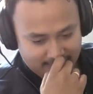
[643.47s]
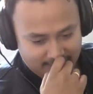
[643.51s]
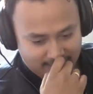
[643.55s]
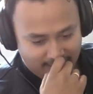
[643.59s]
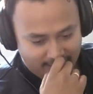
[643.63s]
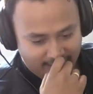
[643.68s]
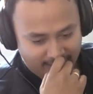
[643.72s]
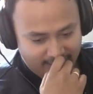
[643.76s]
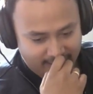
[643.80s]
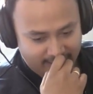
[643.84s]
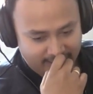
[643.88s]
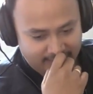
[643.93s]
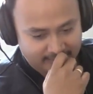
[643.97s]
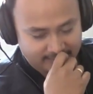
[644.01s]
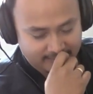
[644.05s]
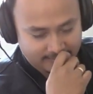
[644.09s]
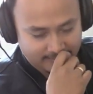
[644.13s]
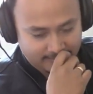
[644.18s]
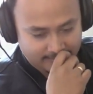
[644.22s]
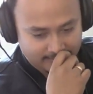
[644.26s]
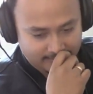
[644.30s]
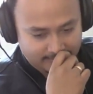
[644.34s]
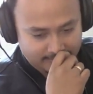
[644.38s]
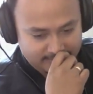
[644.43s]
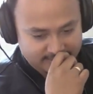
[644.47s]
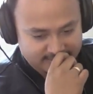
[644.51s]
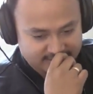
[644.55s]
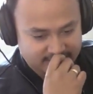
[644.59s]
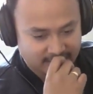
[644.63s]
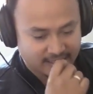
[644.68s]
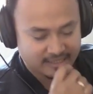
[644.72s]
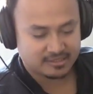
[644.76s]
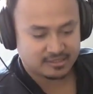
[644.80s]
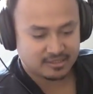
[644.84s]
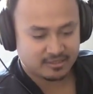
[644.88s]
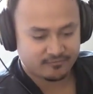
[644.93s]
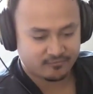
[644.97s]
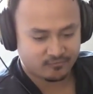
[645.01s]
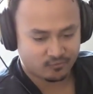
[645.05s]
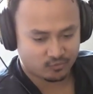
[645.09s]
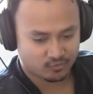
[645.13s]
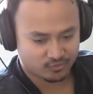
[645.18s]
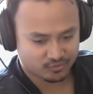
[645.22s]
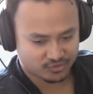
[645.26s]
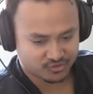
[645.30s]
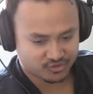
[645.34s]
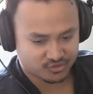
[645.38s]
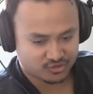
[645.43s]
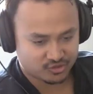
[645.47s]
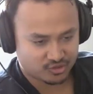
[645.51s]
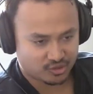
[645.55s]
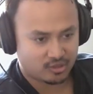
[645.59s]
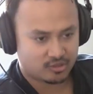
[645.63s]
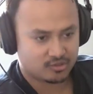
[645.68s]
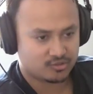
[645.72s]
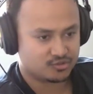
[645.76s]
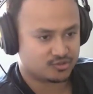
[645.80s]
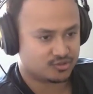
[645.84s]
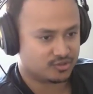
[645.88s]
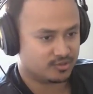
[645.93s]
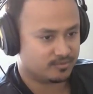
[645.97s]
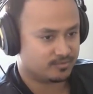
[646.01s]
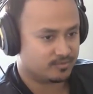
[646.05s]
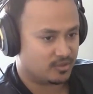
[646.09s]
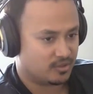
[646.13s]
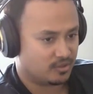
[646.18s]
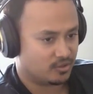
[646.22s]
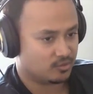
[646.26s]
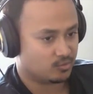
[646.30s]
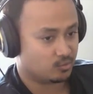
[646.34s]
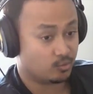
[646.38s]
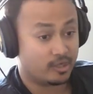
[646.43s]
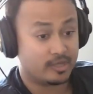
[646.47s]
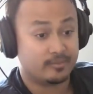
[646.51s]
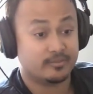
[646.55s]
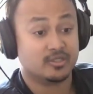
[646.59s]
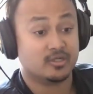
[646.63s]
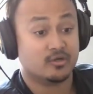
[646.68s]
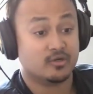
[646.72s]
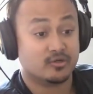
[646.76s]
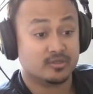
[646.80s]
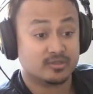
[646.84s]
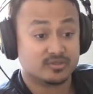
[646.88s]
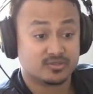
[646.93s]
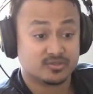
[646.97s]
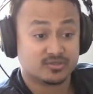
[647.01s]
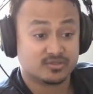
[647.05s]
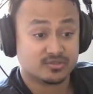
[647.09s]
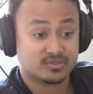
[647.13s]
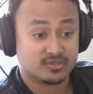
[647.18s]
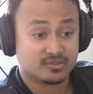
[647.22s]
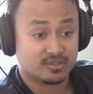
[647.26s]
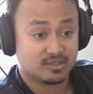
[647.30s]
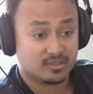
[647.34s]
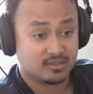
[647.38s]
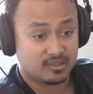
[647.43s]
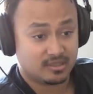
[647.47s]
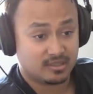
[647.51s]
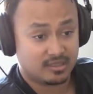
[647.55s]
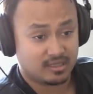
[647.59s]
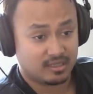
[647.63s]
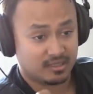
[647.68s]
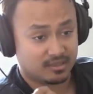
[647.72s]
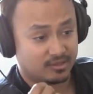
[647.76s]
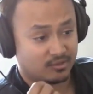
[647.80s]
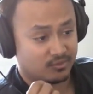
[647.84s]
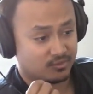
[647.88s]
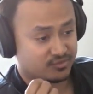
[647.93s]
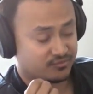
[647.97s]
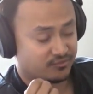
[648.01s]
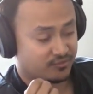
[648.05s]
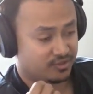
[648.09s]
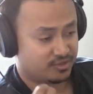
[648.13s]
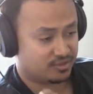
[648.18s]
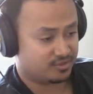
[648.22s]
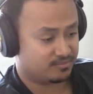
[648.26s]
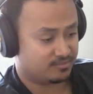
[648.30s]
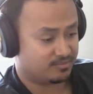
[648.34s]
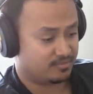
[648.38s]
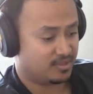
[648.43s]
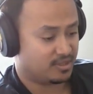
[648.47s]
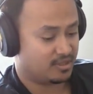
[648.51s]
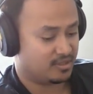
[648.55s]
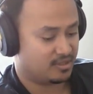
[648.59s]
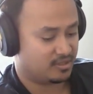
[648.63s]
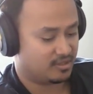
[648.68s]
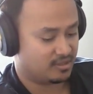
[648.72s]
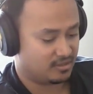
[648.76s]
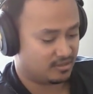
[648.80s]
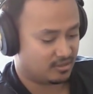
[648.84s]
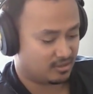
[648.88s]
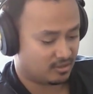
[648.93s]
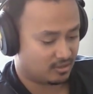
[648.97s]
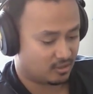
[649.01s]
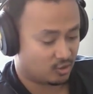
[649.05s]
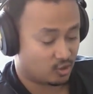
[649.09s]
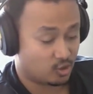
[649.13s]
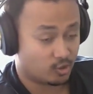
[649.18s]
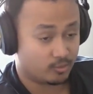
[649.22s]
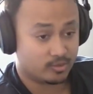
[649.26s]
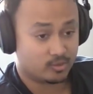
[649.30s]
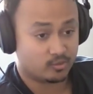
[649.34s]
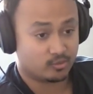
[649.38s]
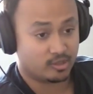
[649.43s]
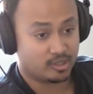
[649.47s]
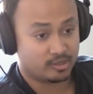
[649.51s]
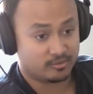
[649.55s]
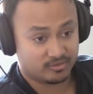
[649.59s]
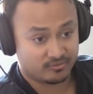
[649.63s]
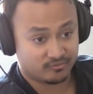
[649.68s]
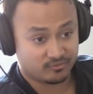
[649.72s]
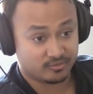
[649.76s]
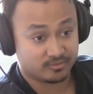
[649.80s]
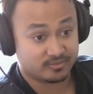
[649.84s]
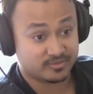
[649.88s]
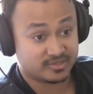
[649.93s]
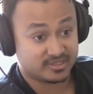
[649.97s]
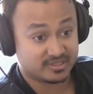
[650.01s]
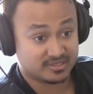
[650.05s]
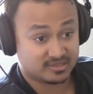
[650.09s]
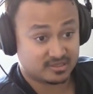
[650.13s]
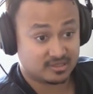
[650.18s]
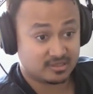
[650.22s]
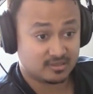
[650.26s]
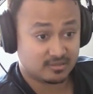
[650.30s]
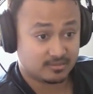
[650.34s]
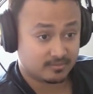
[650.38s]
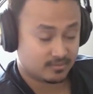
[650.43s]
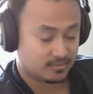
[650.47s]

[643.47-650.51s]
I signed up for this scholarship called Ryman Arts. Okay. Uh, that was funded by uh, Herbert Ryman from Disney.